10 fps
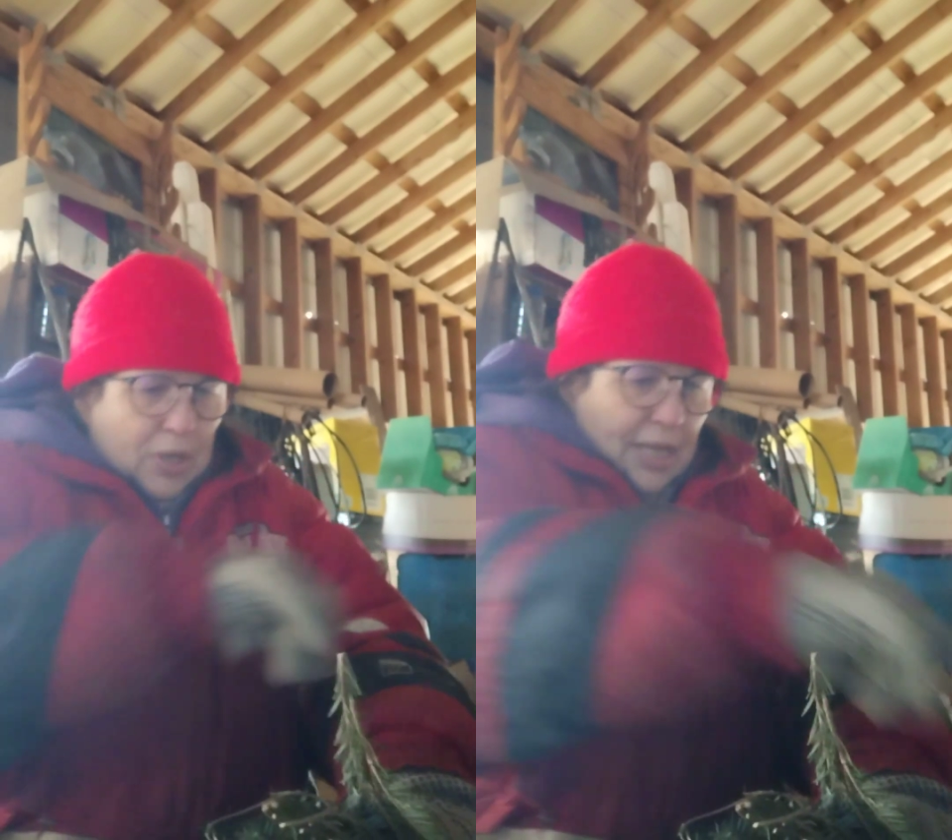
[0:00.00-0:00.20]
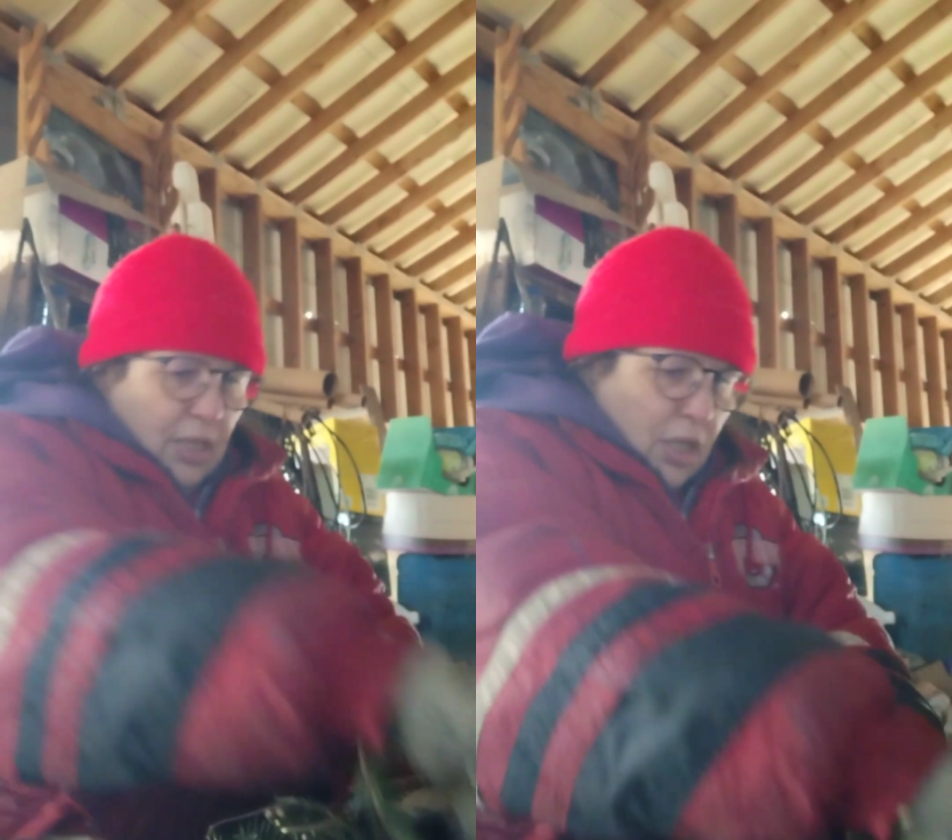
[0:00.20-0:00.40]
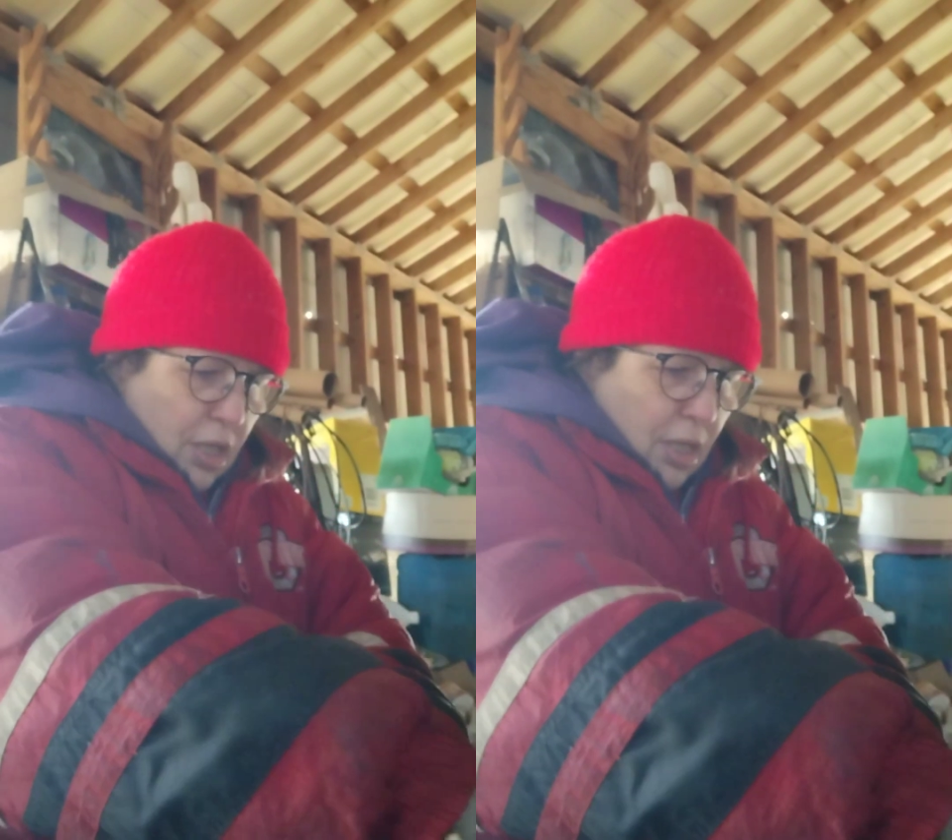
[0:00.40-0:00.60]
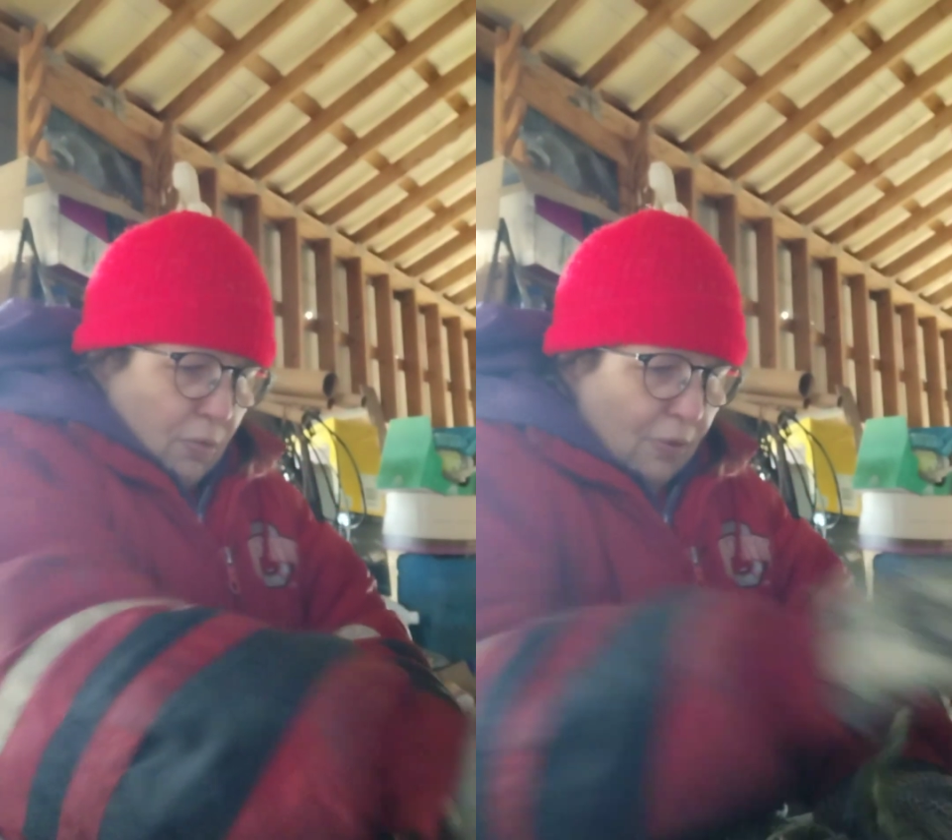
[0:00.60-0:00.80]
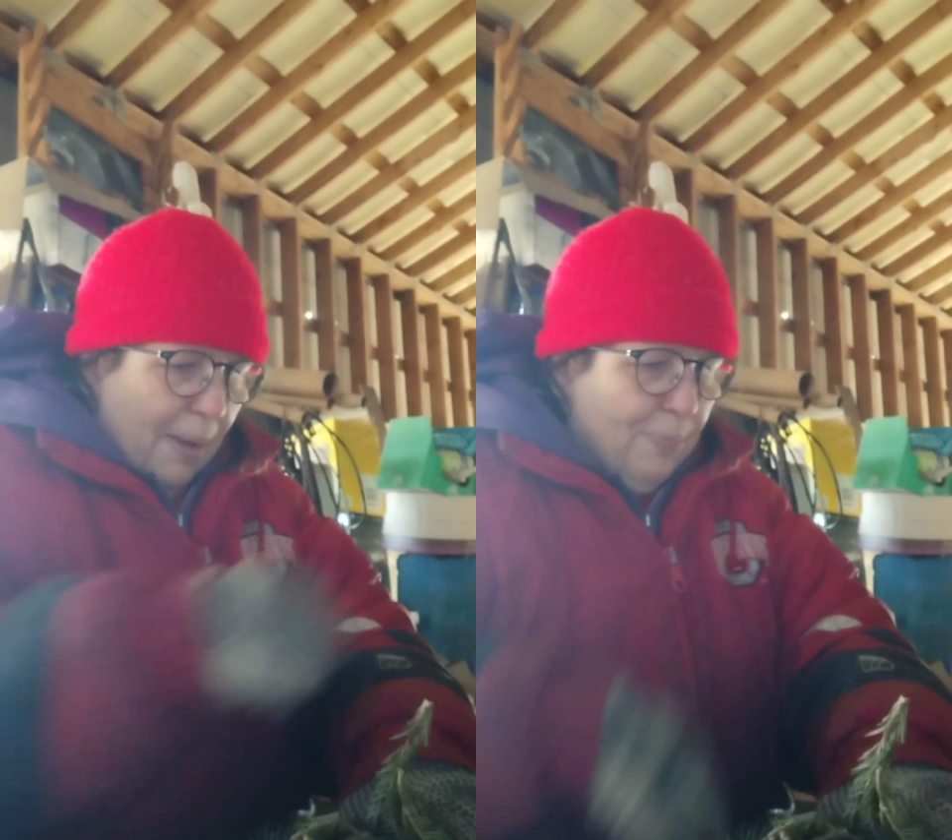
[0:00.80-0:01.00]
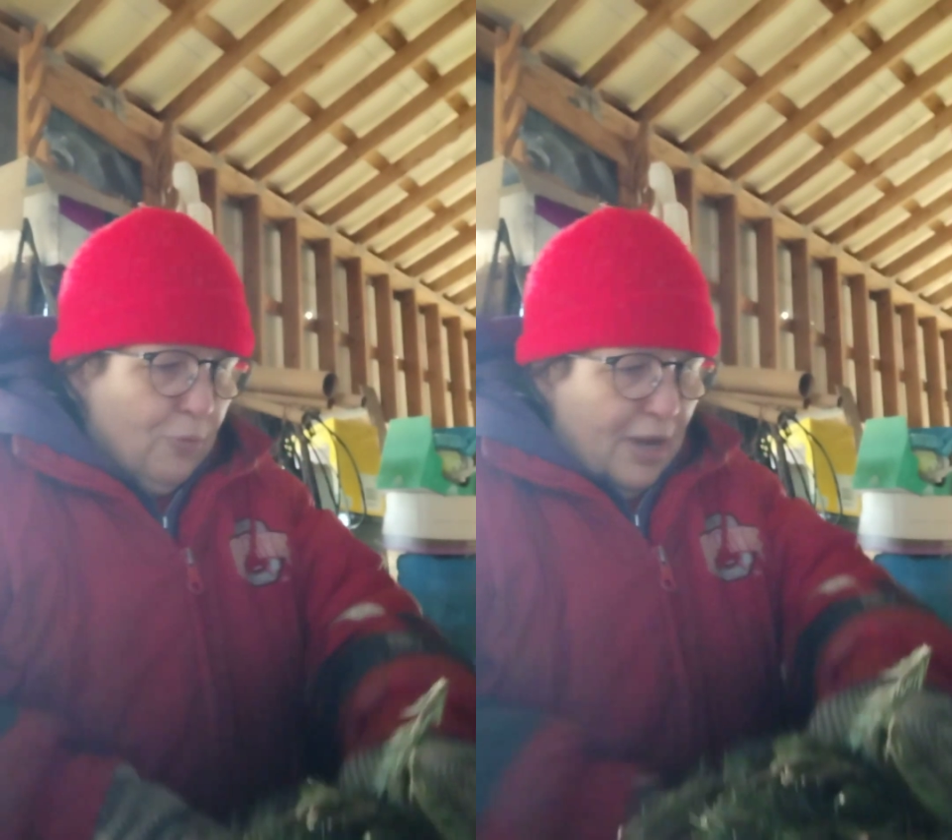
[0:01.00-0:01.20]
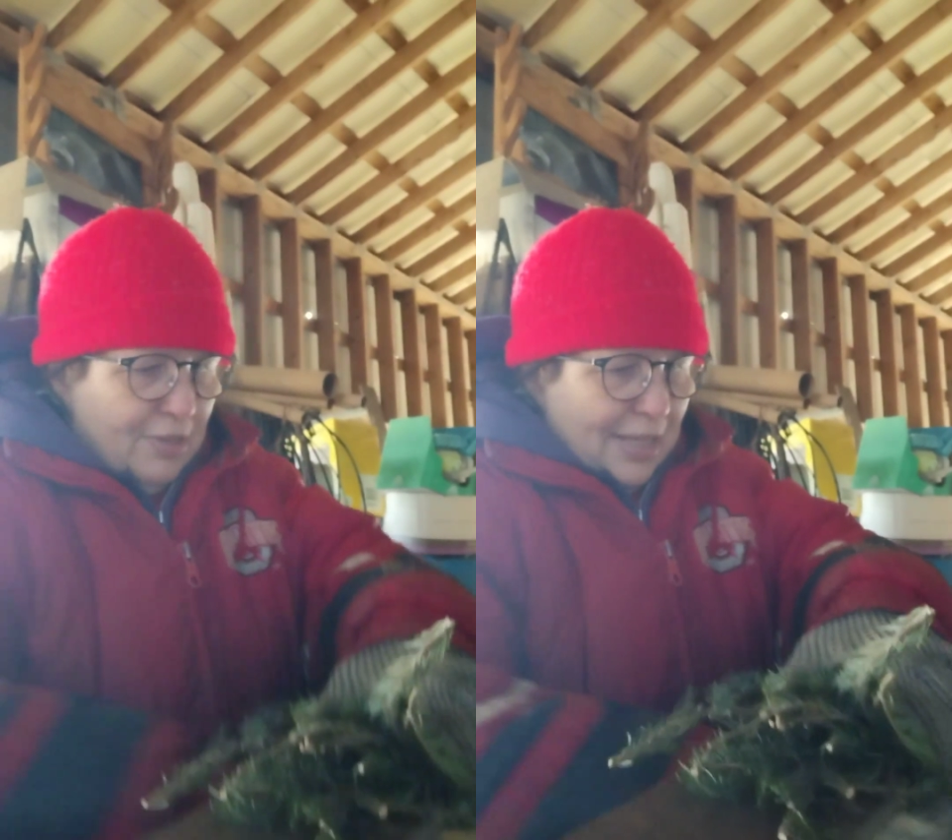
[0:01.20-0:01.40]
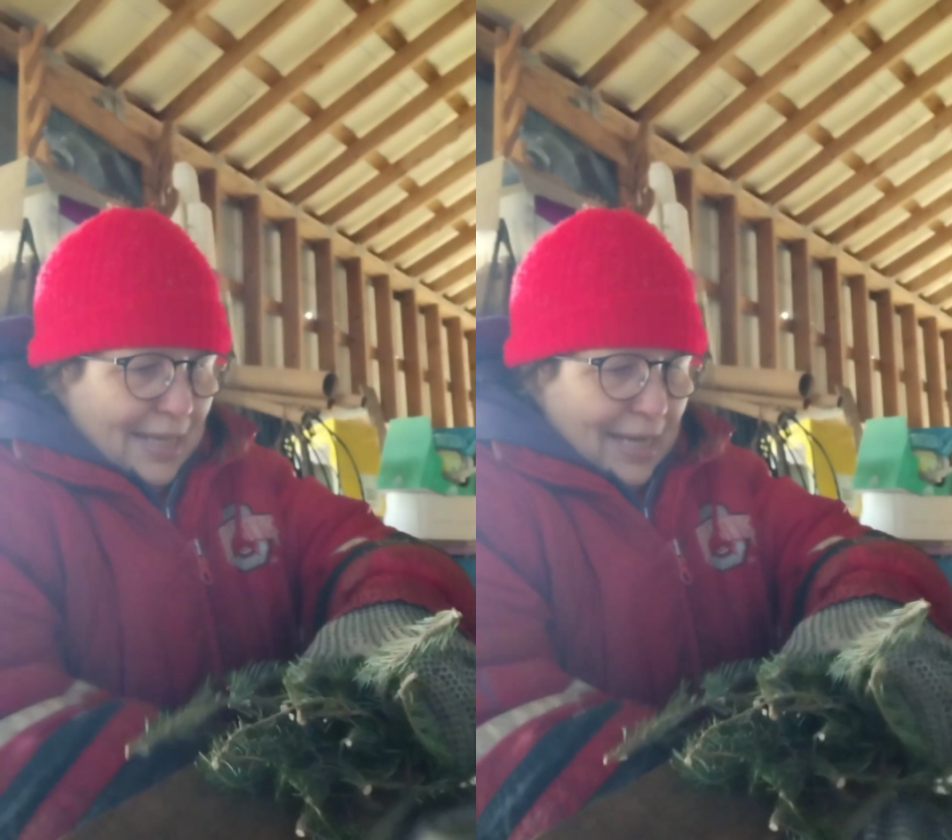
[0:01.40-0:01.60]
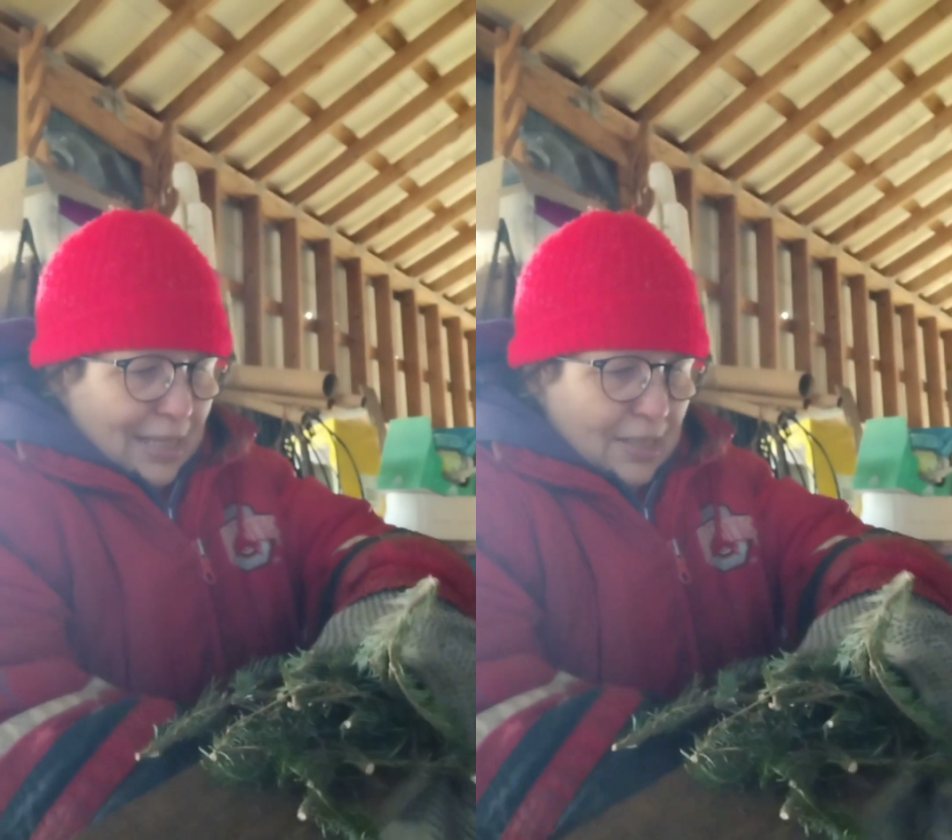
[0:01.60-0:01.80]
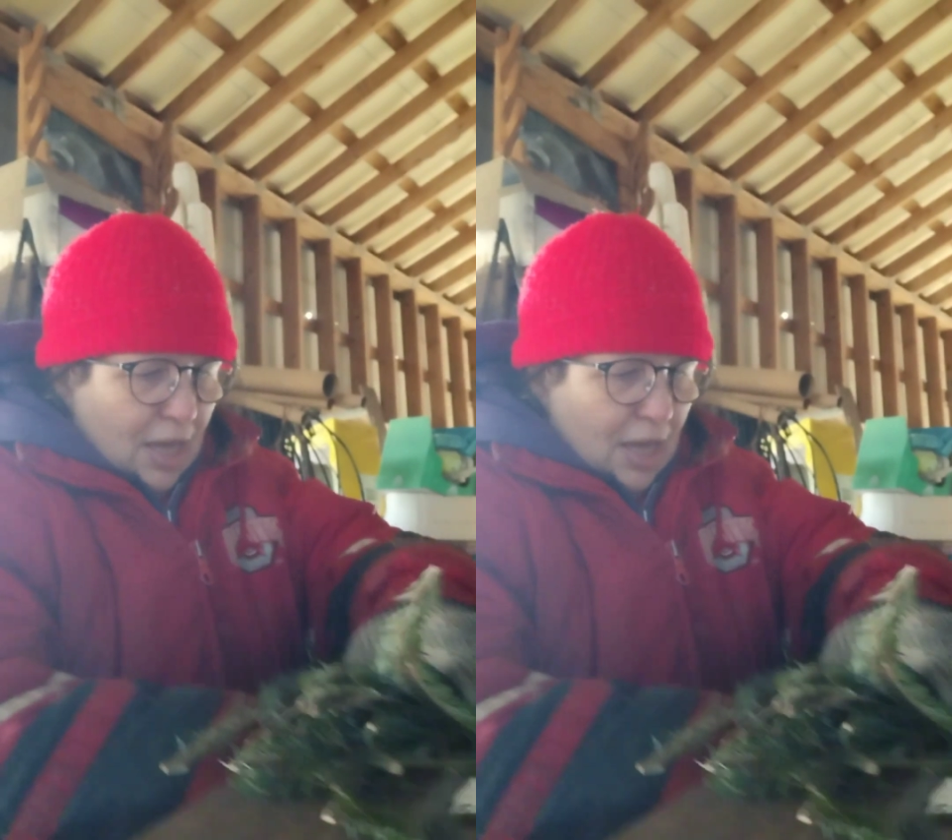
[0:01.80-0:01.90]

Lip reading: it, wrap it around the second